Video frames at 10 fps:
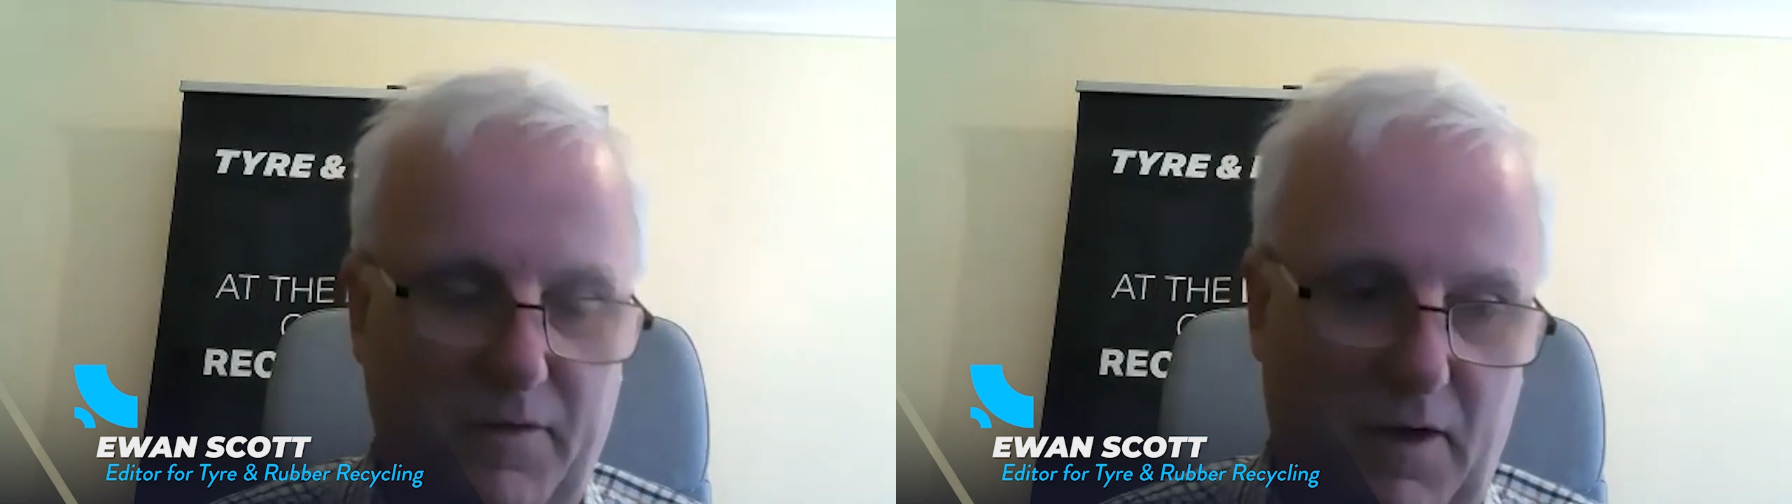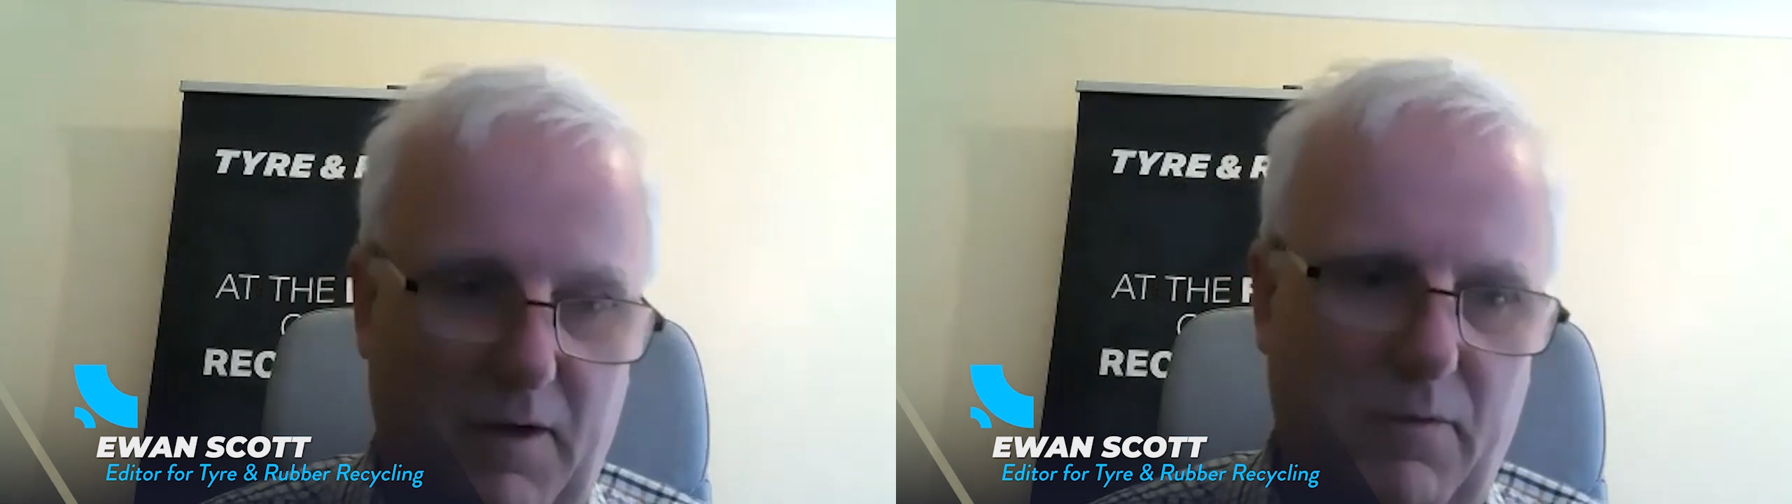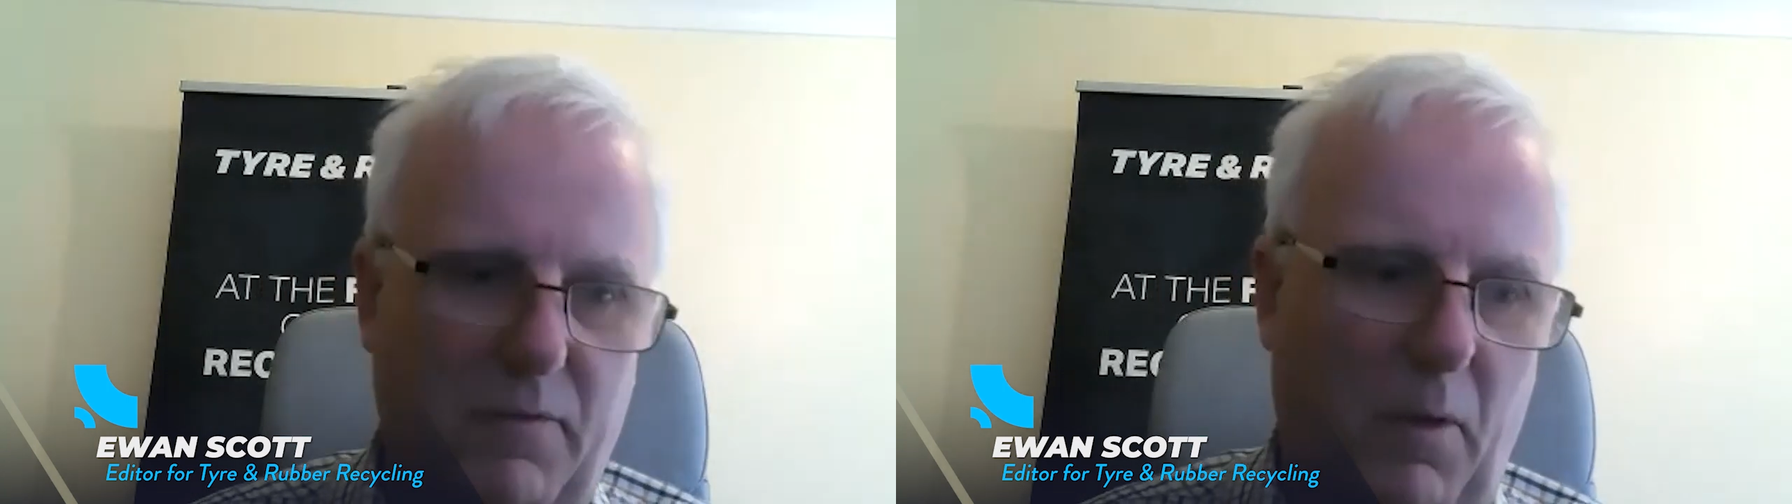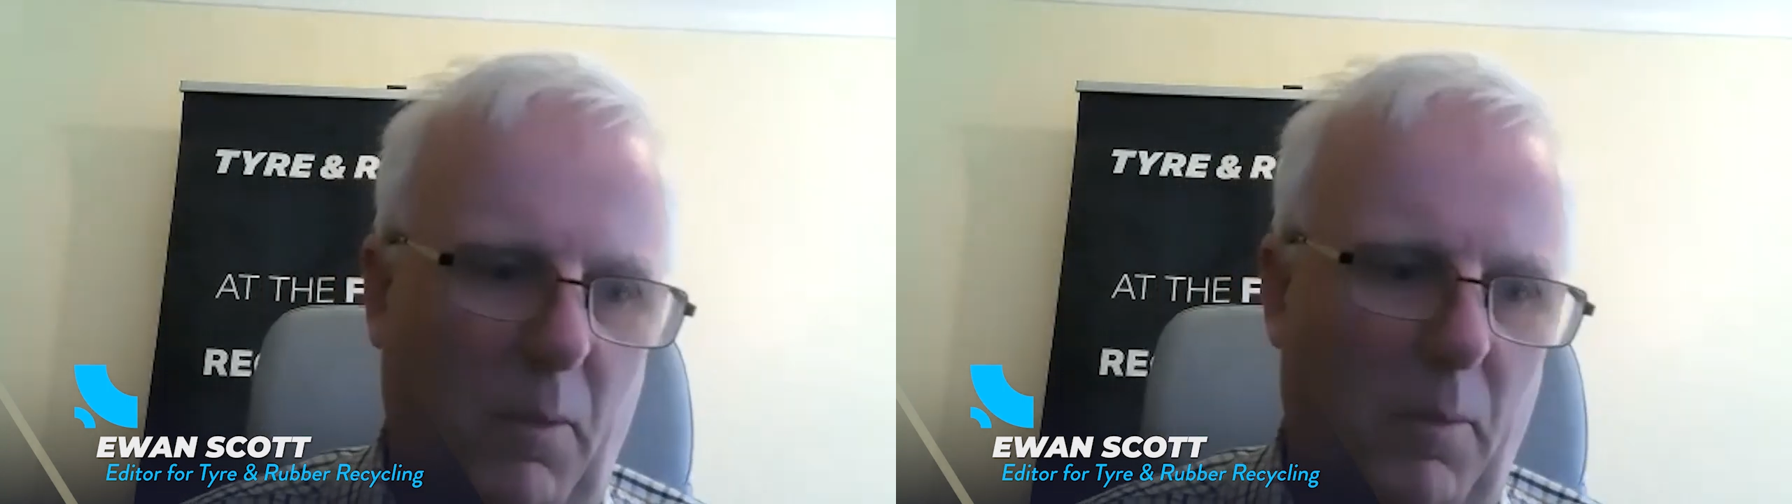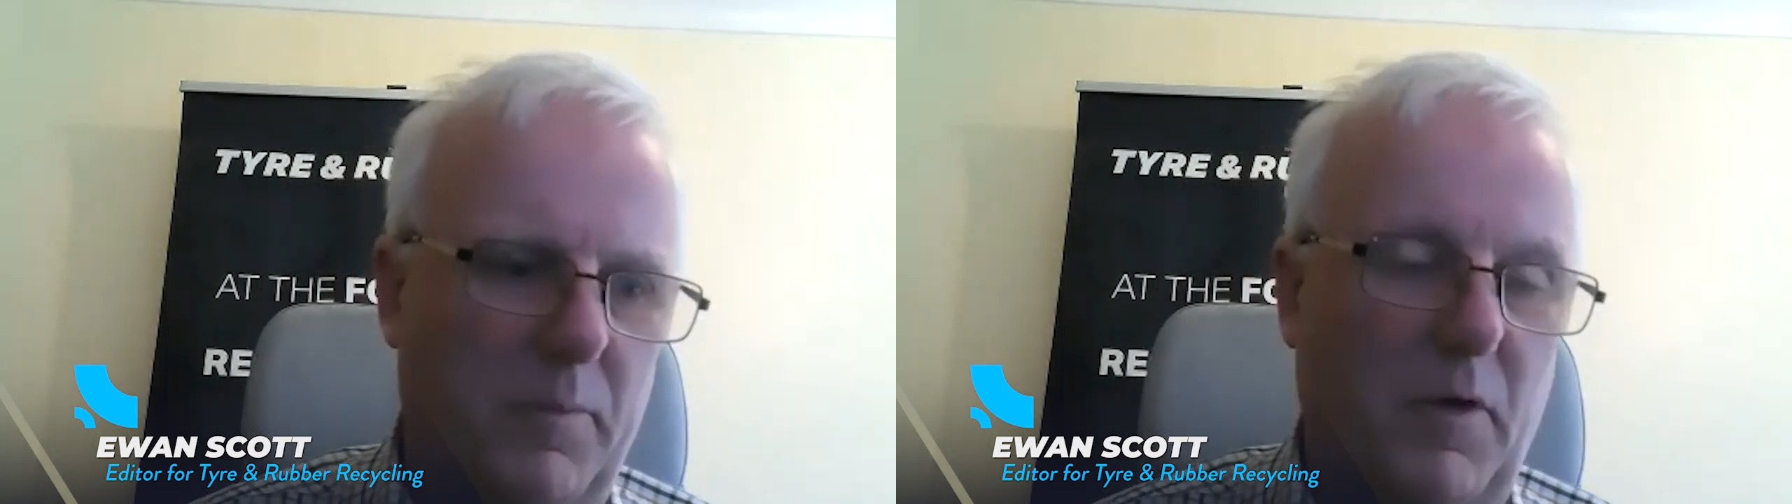from
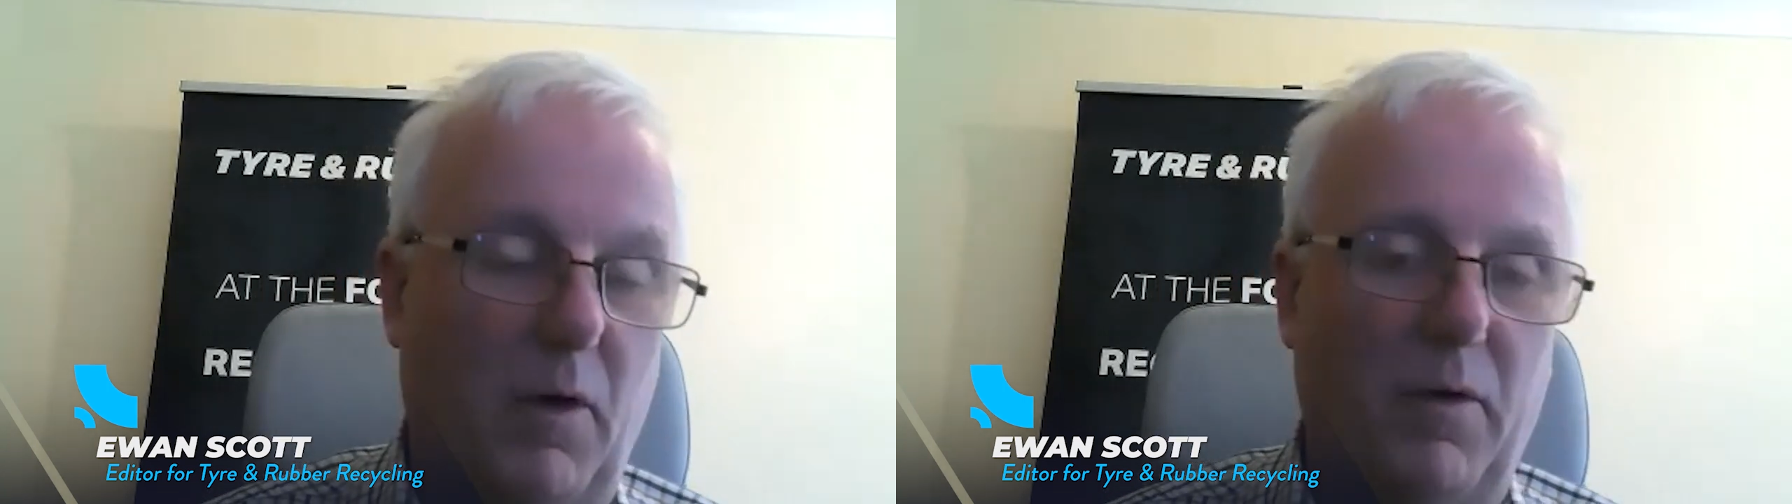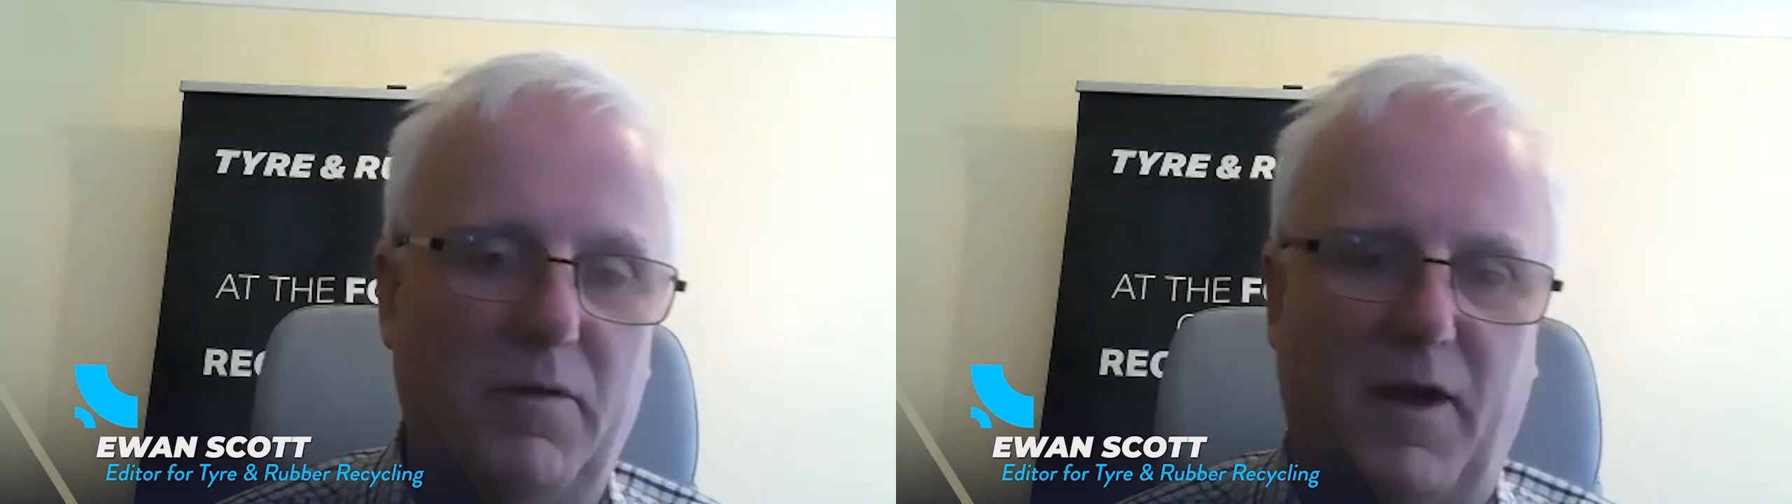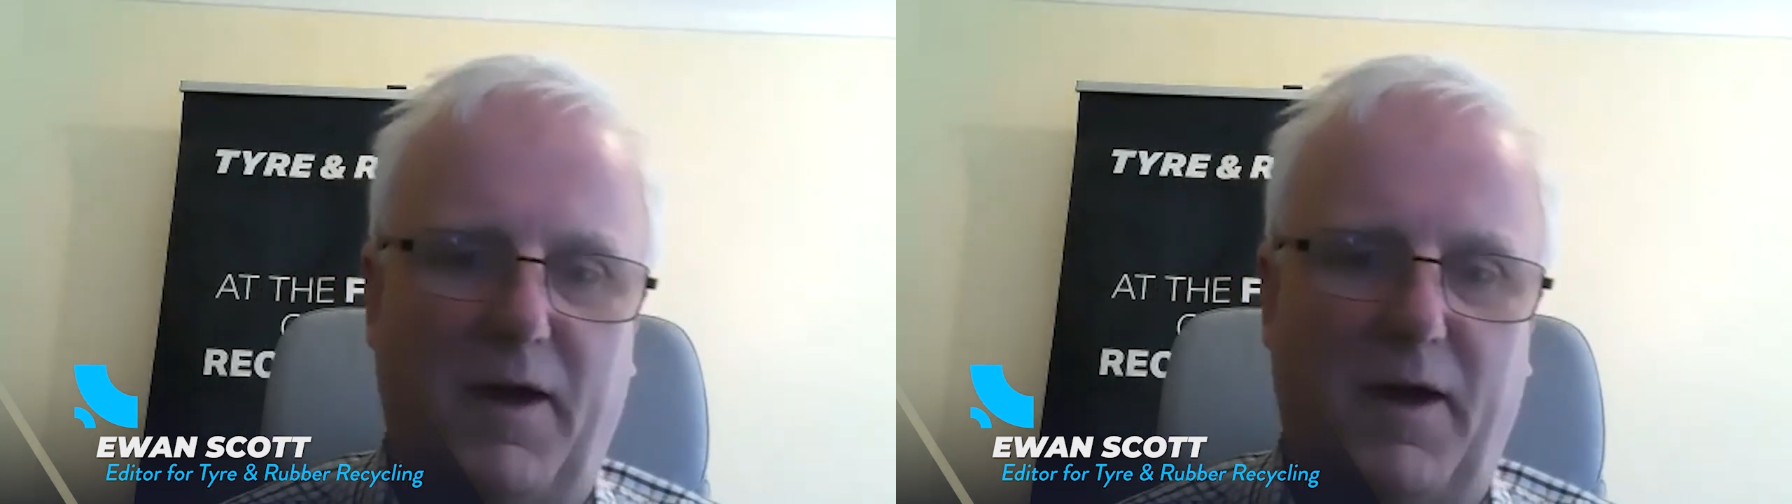Contec